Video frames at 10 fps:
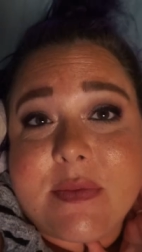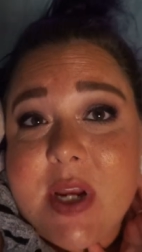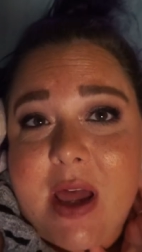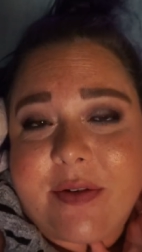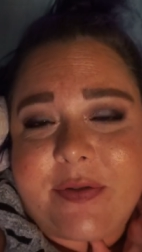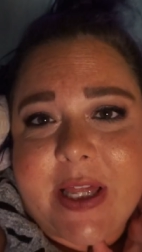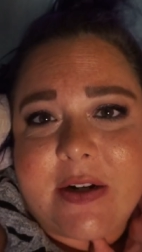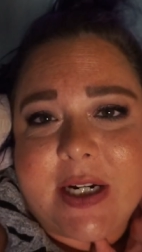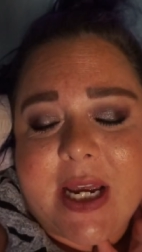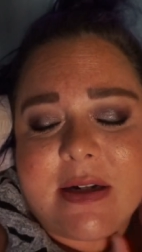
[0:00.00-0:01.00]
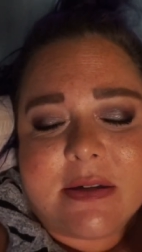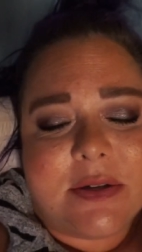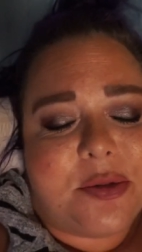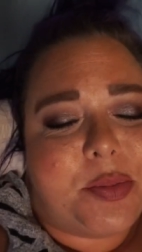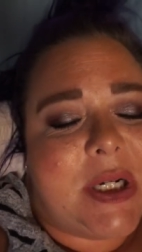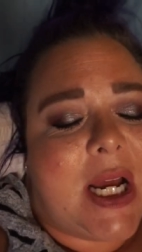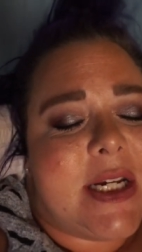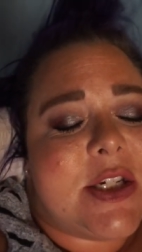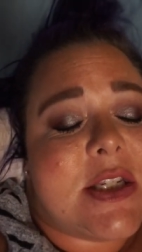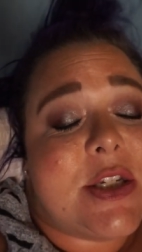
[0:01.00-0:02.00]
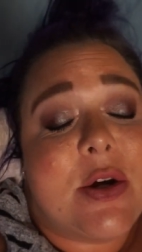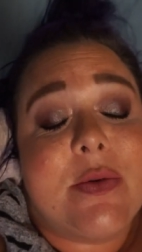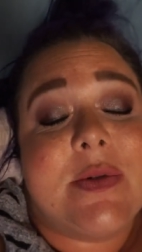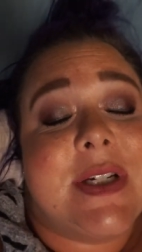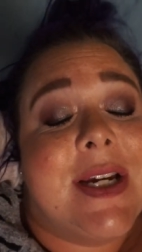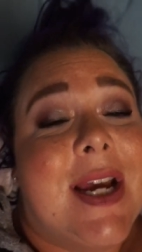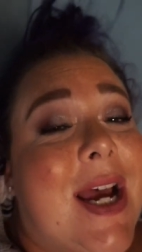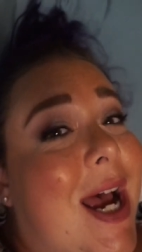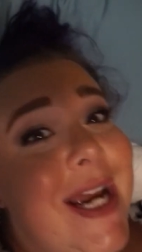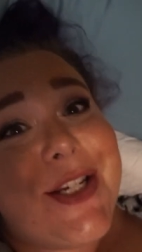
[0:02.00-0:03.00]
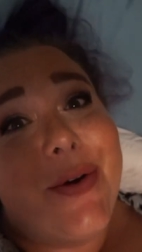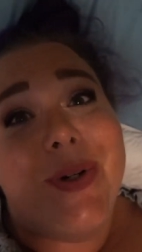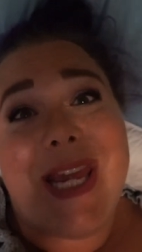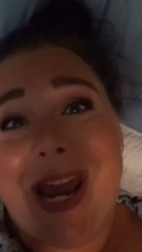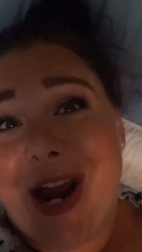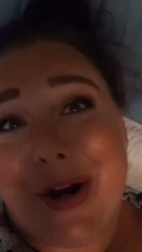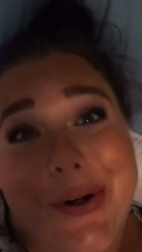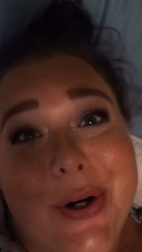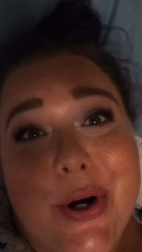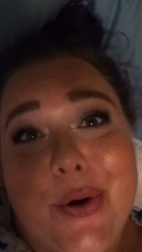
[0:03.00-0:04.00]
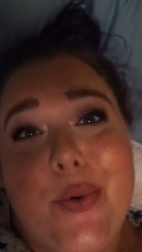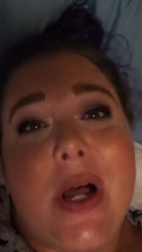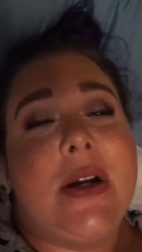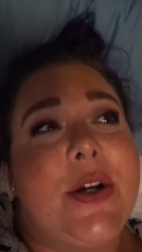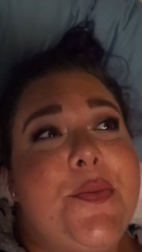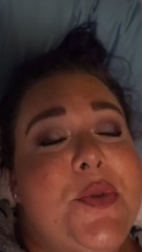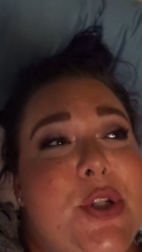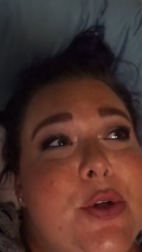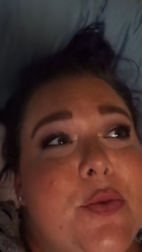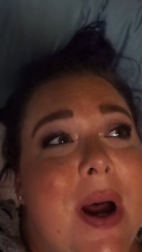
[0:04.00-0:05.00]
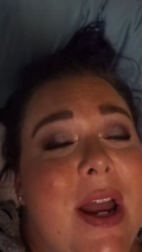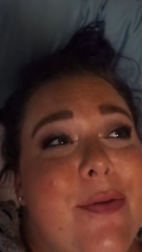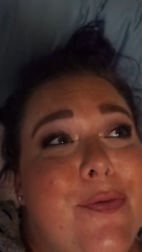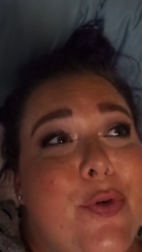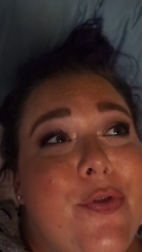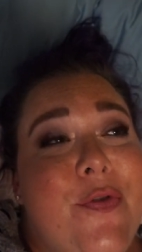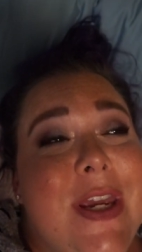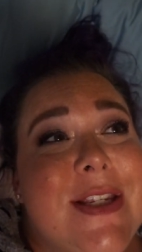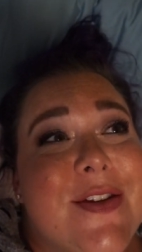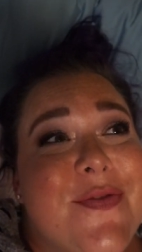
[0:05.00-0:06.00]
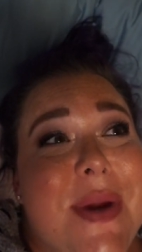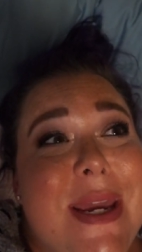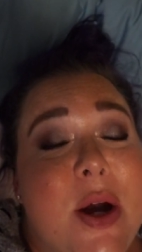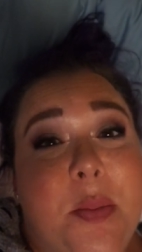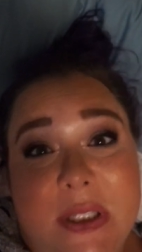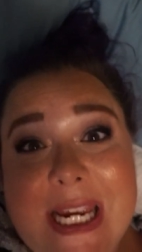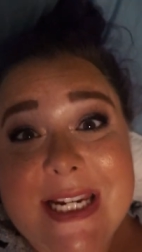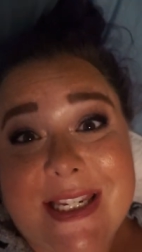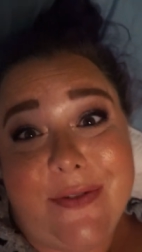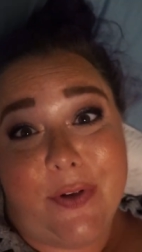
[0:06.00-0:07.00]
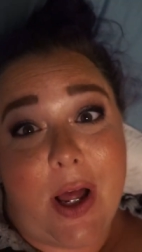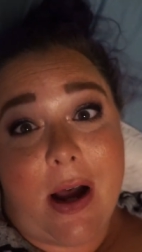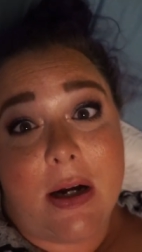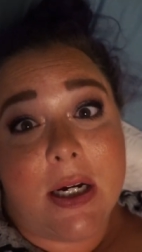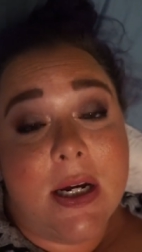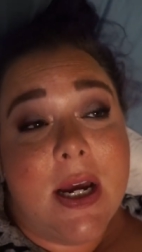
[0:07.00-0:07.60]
Not a flattering angle, but I don't care. Welcome to my full face of makeup lazy vlog.